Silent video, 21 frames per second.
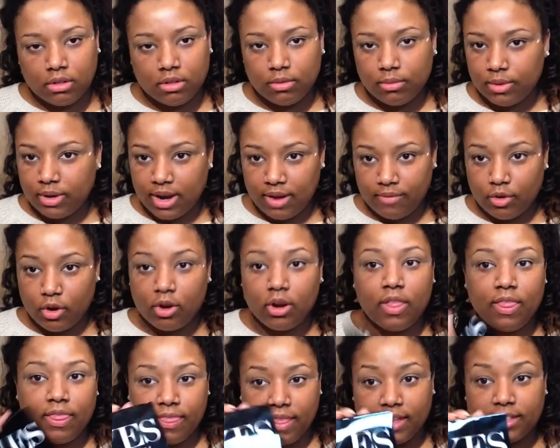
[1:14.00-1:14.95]
whatever,
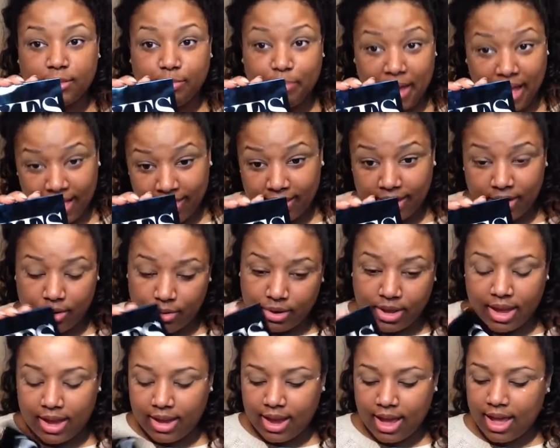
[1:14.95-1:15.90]
this palette,
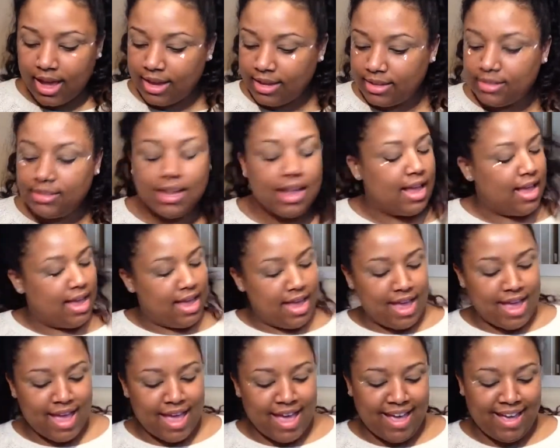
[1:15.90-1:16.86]
okay guys?
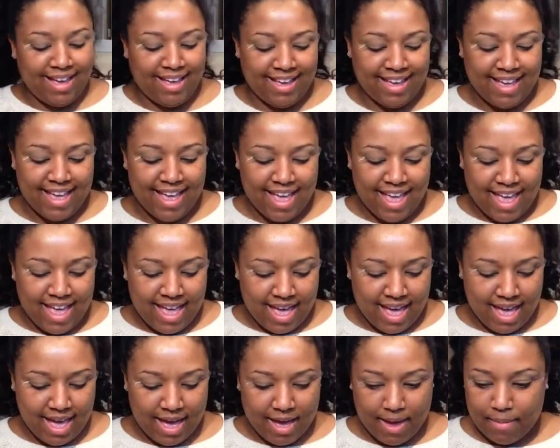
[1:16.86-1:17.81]

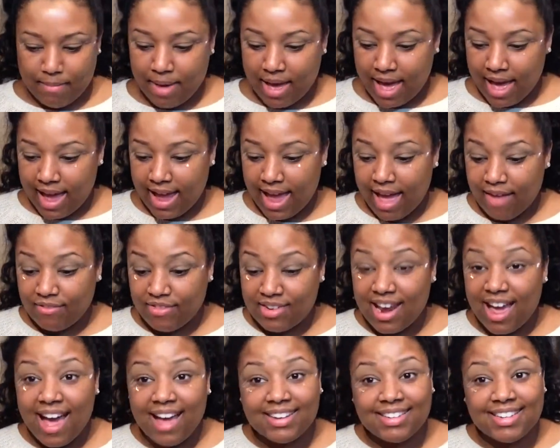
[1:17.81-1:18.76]
I have
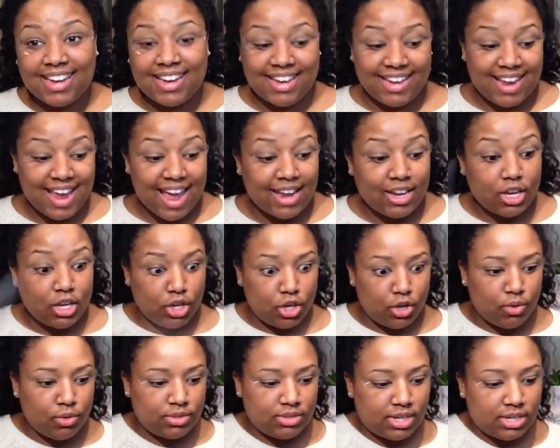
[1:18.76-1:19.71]
not yet
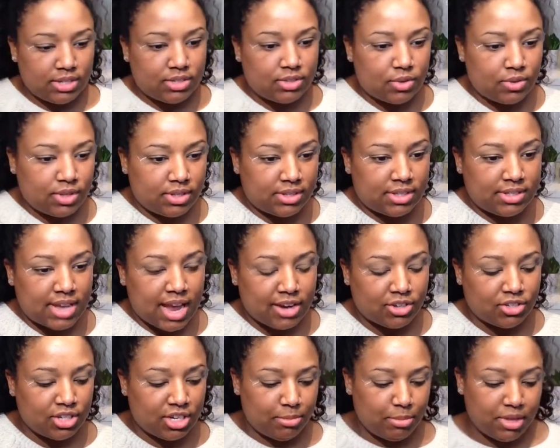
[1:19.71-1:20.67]
used it, so this is
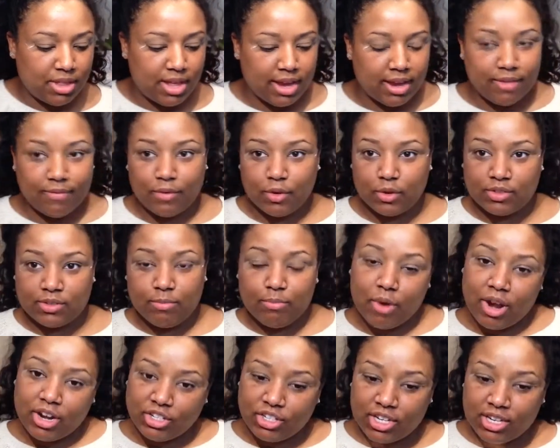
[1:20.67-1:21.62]
actually going to be like first
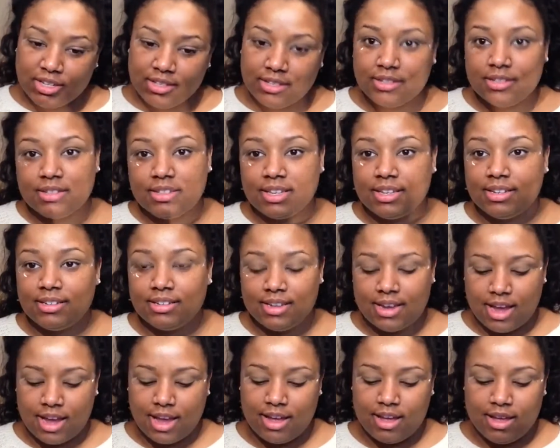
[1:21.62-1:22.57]
impressions, and
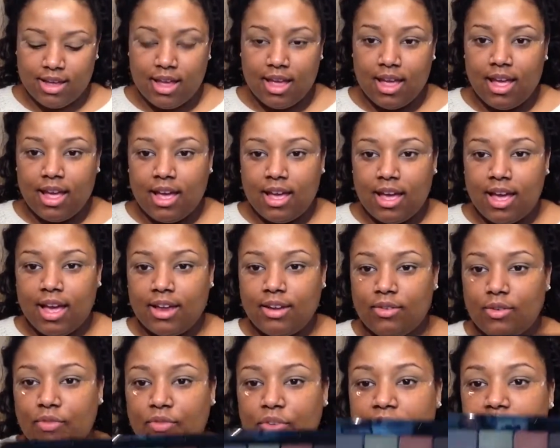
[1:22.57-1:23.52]
I
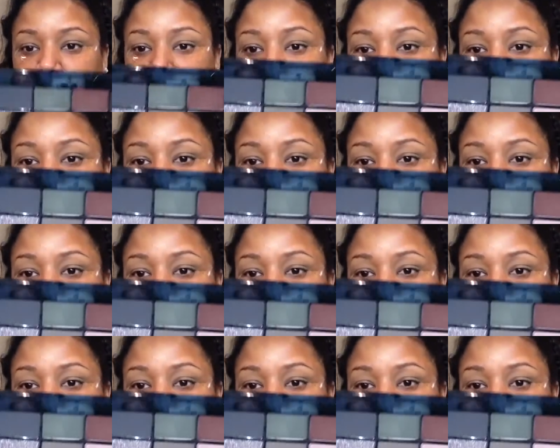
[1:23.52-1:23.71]
don't know if you guys